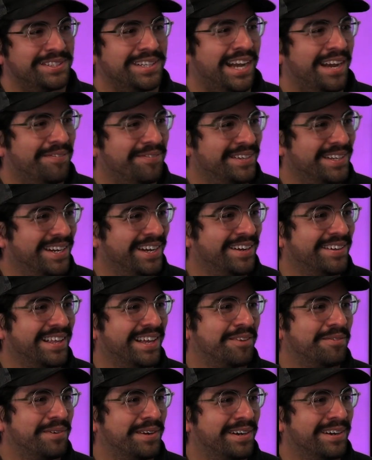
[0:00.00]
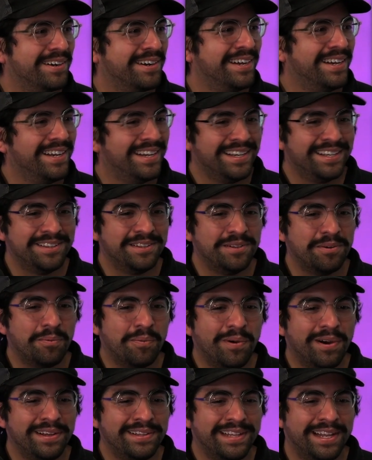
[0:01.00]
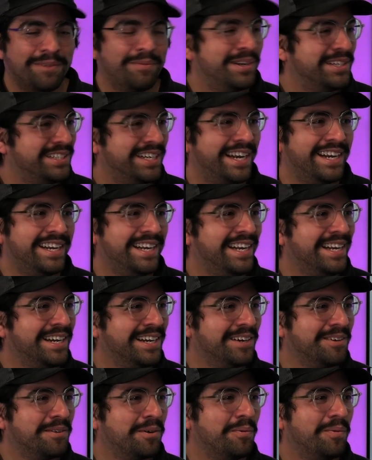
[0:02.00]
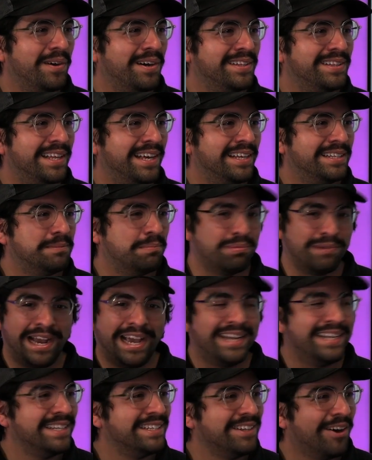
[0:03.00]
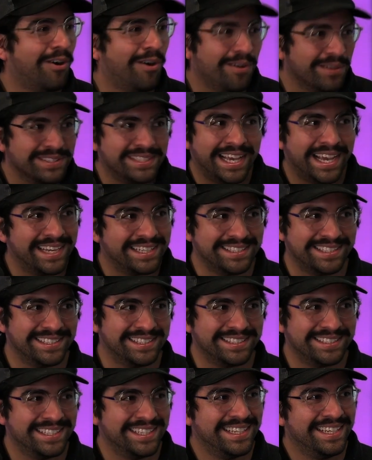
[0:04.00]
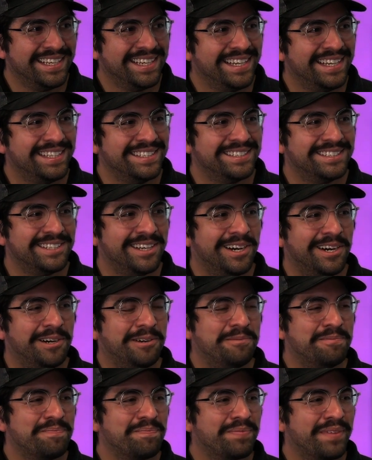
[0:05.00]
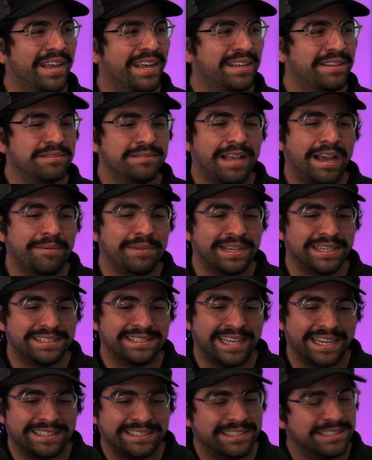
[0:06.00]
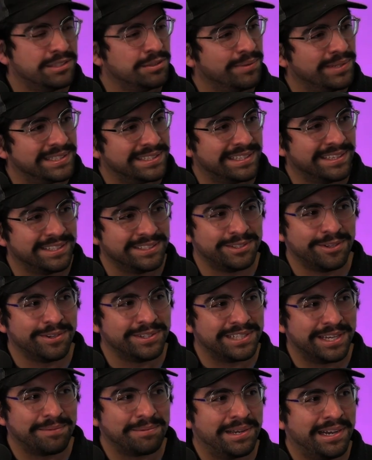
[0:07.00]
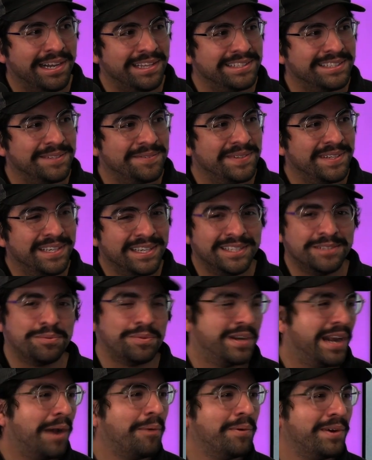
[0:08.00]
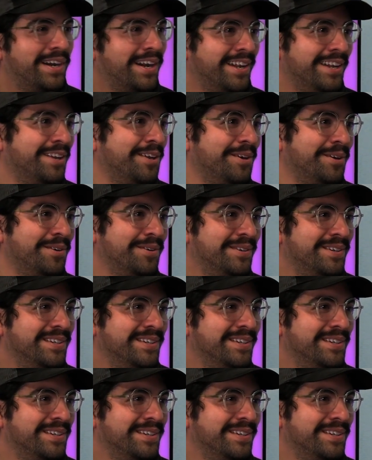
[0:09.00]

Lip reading: shop, you know, like we're the one that originated here. We're one that's branded all Texas. And so like having a Texas twist on the soda shop concept is what I wanted to do.